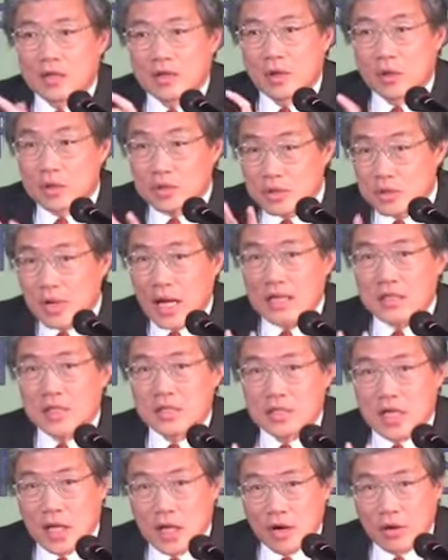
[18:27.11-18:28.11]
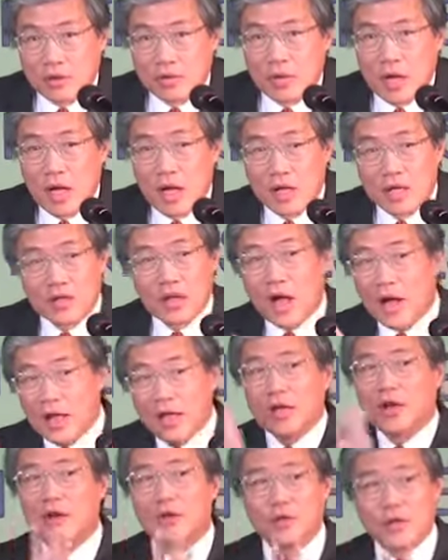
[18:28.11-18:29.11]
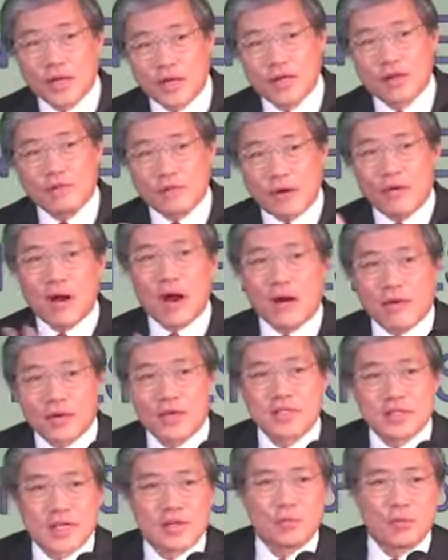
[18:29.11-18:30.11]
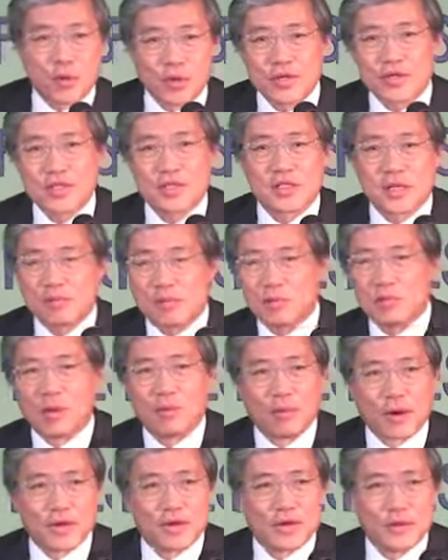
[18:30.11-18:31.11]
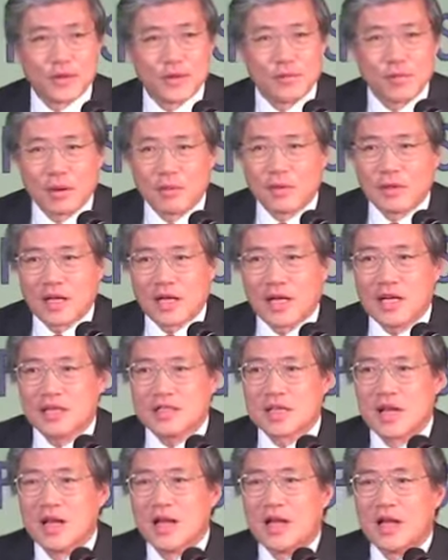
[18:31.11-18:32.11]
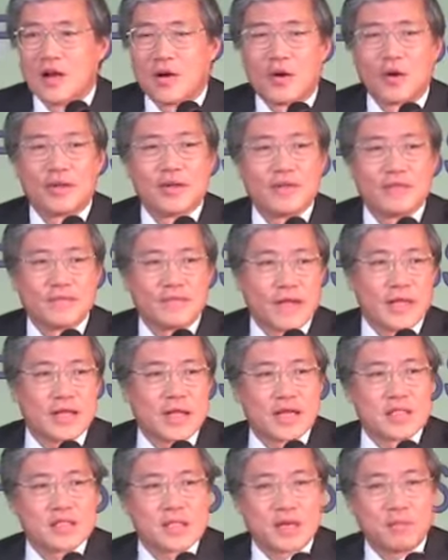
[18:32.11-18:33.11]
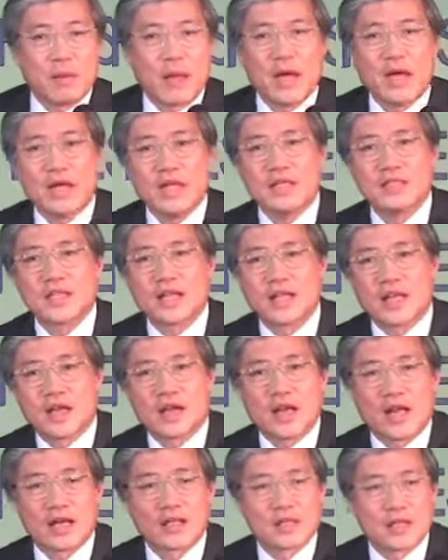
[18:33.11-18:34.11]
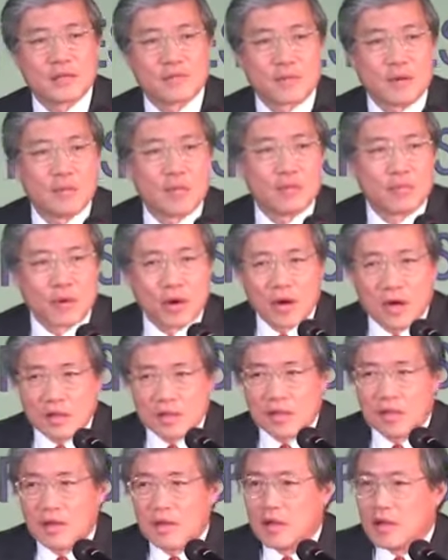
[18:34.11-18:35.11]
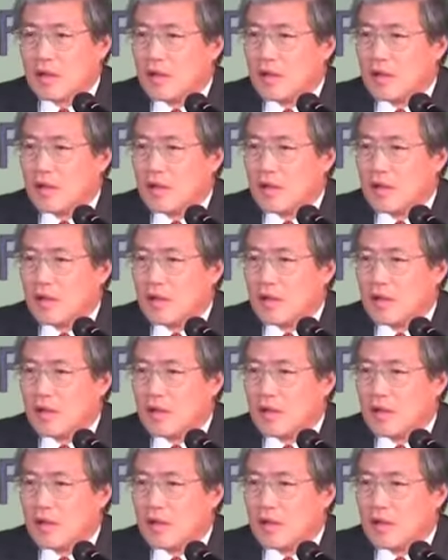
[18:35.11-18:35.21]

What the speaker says: those two assets alone, not including the Ferraris and Porsches that people bought during the bubble days, all the fantastic paintings that they collected from abroad.